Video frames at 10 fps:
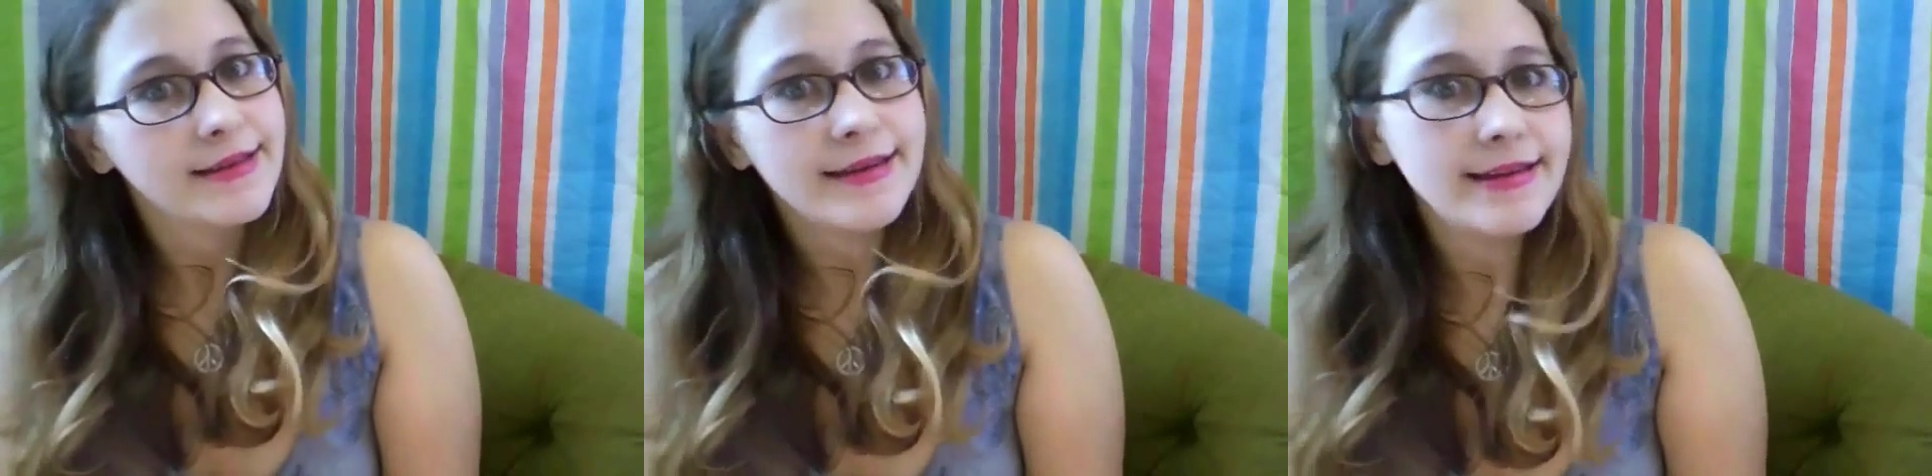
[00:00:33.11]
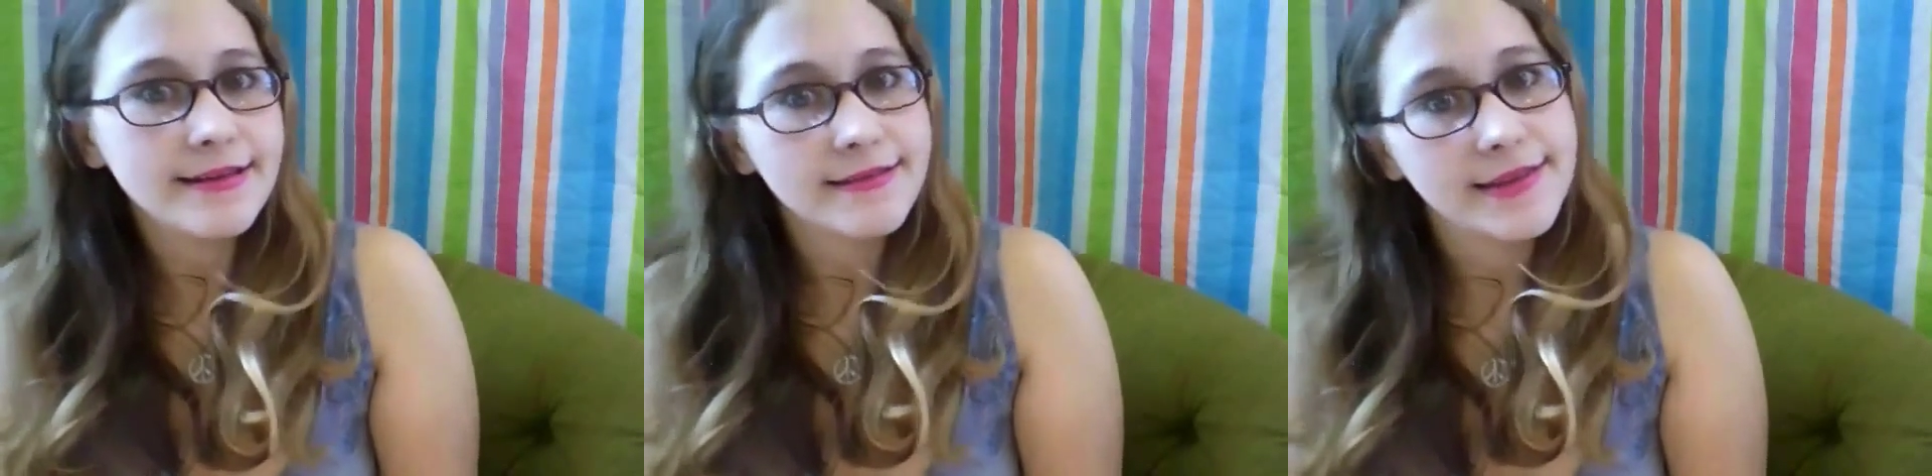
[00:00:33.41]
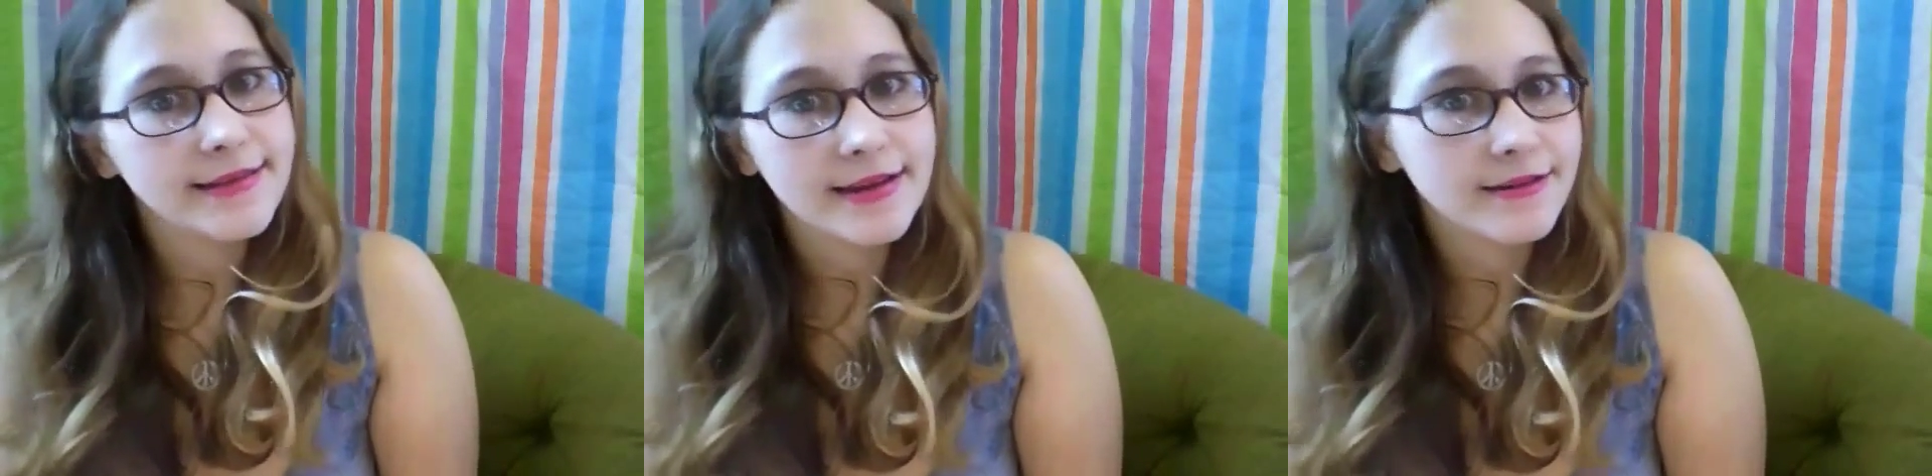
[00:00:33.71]
He didn't
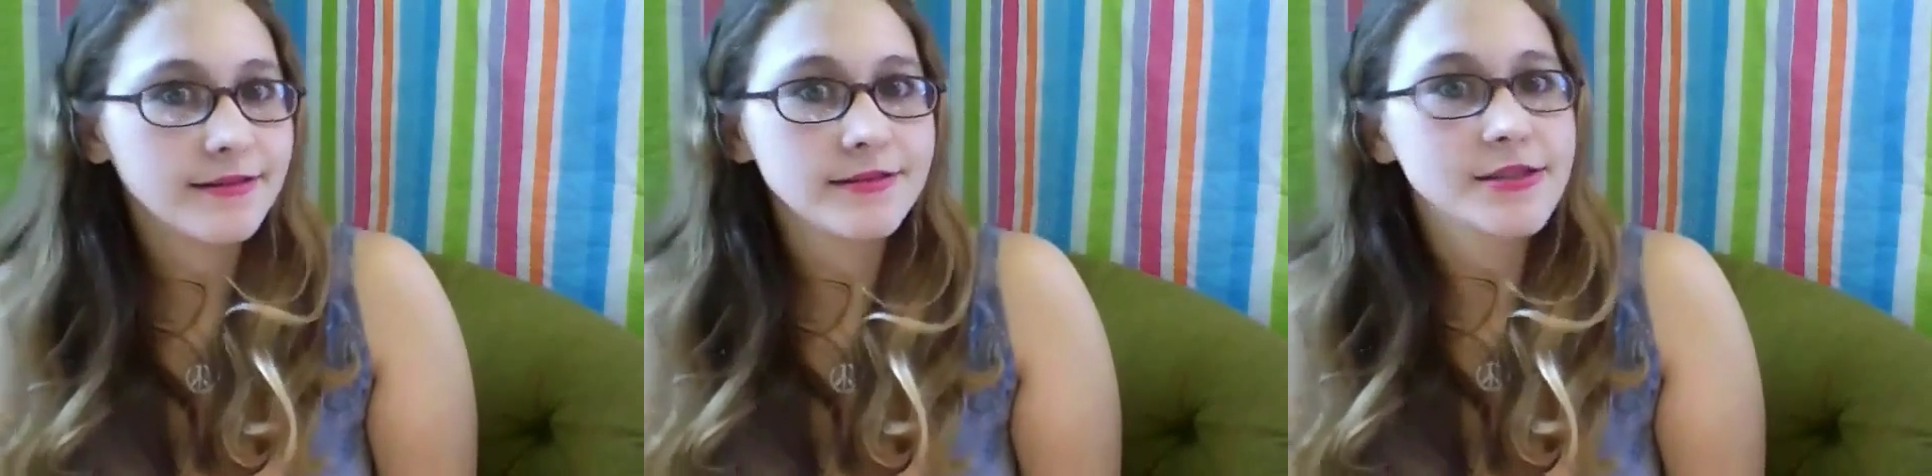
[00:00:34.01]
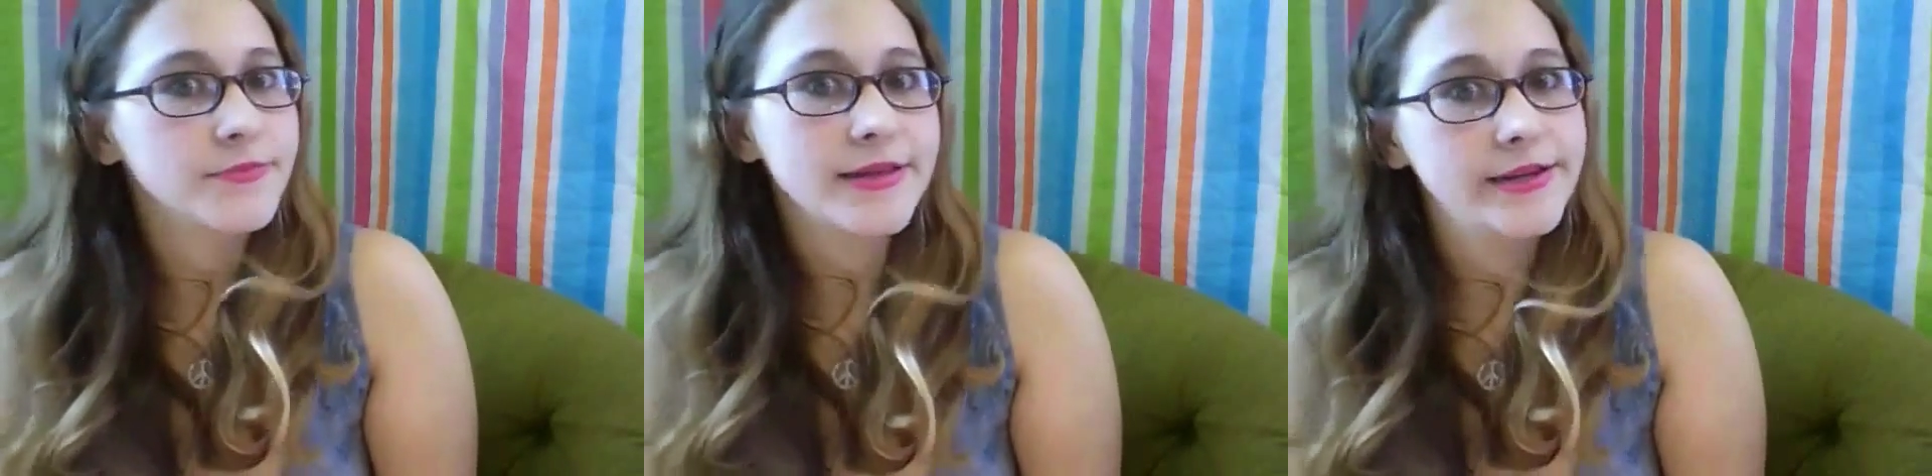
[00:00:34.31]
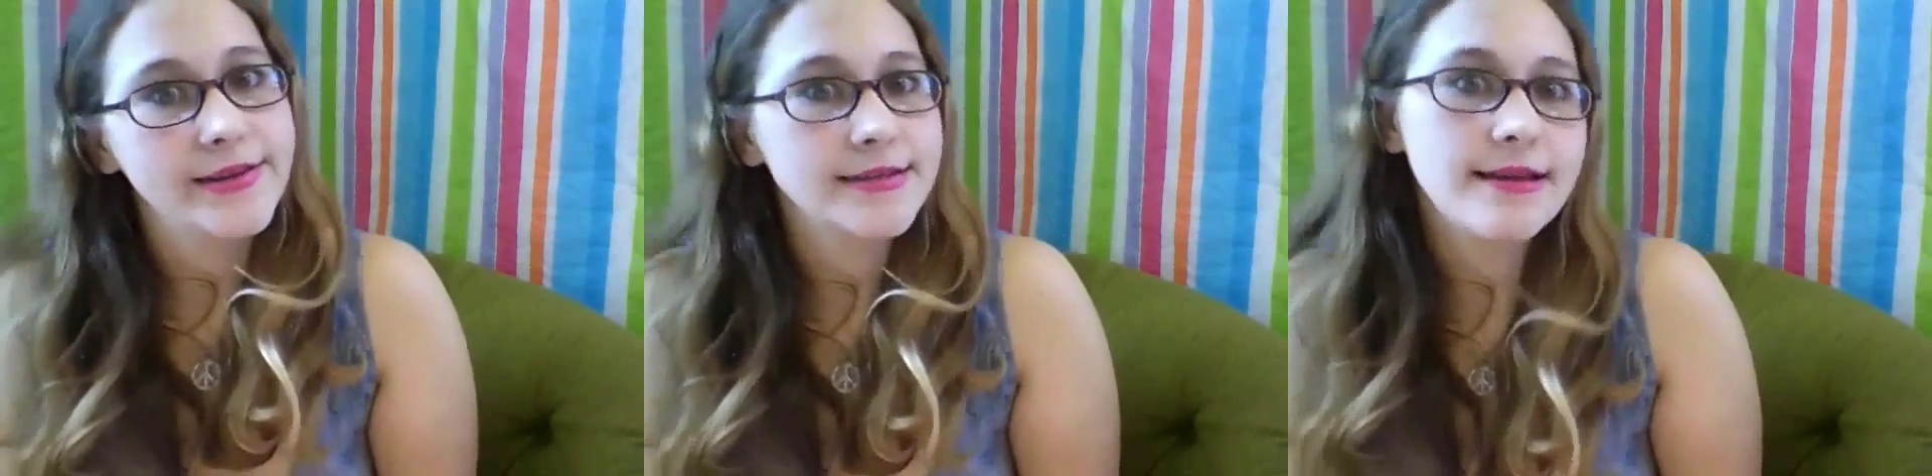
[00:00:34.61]
think that girls should be
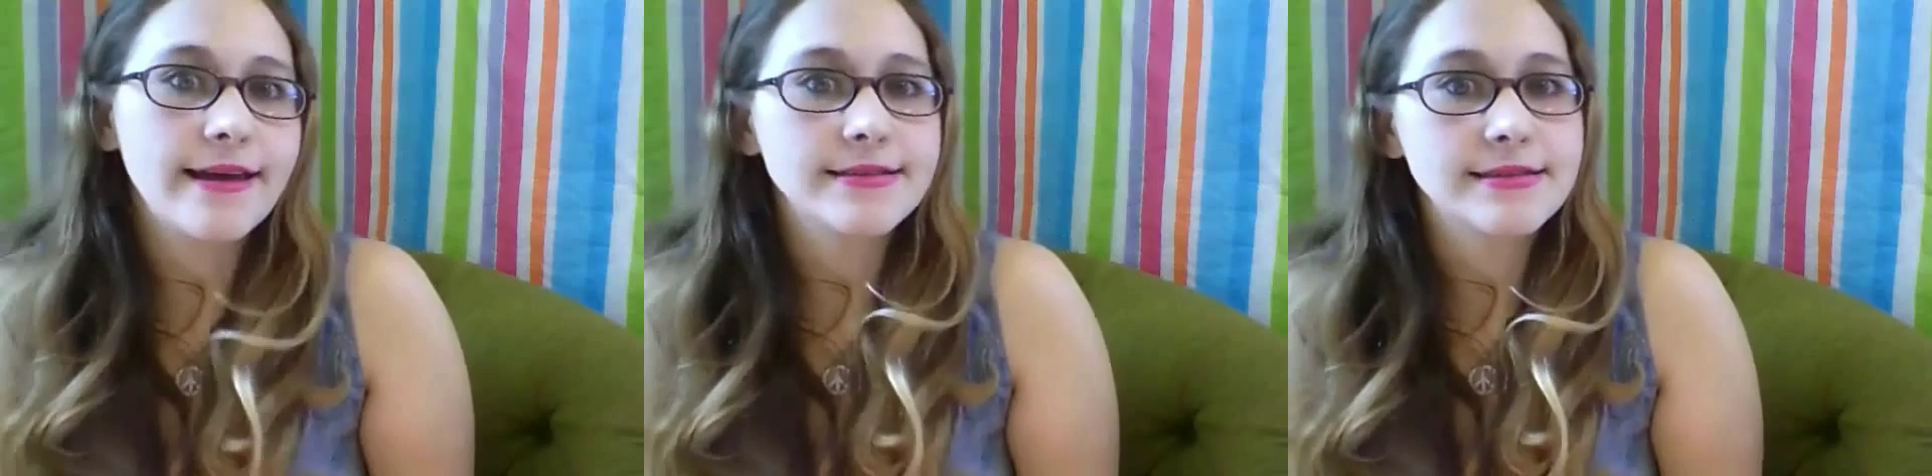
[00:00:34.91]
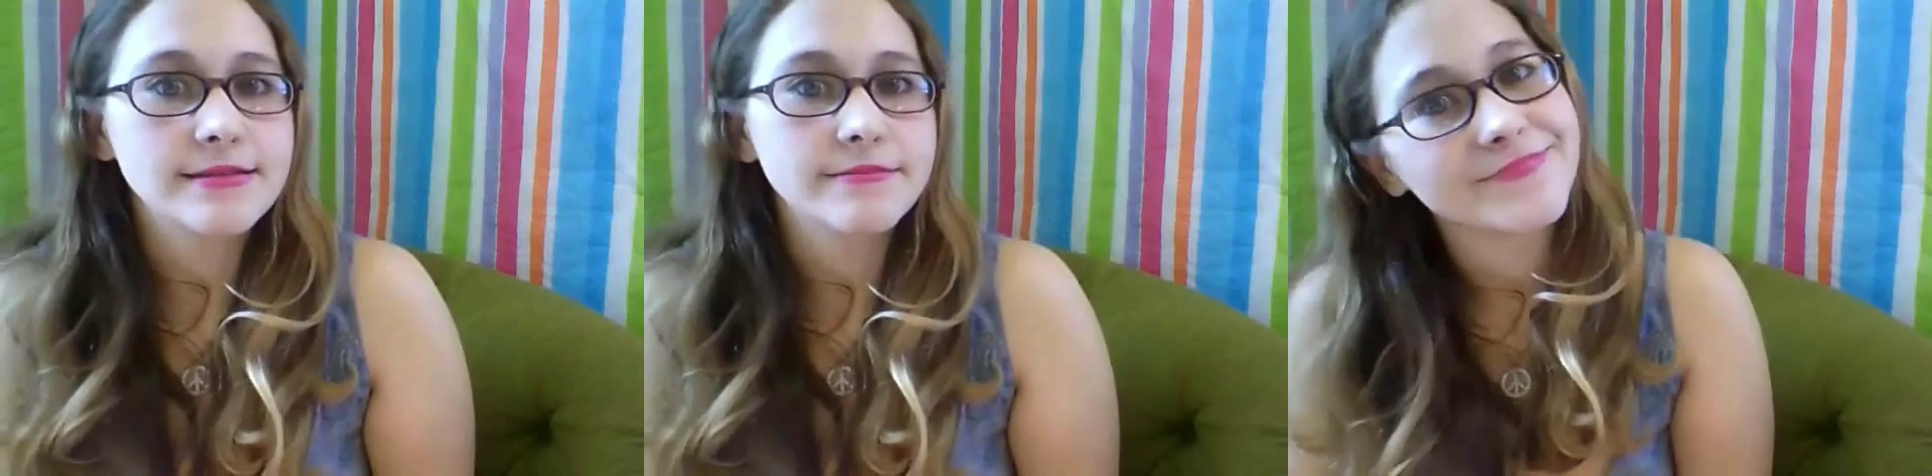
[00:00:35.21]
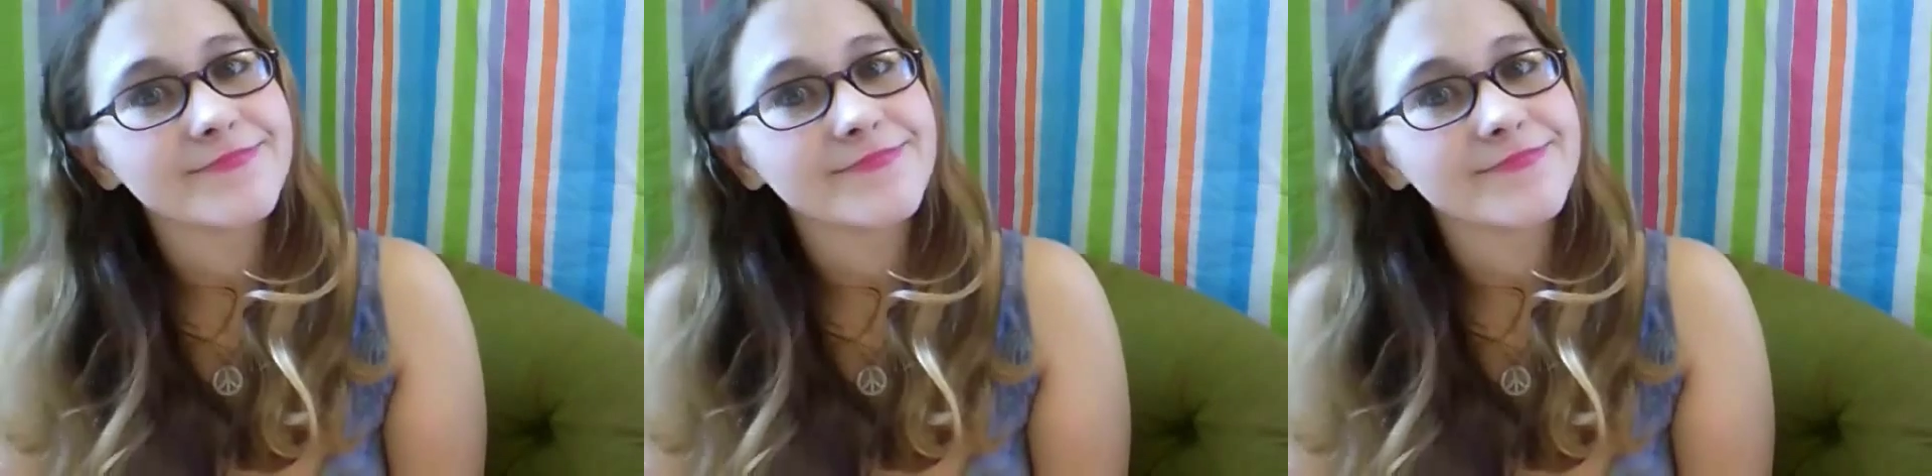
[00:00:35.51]
doing science.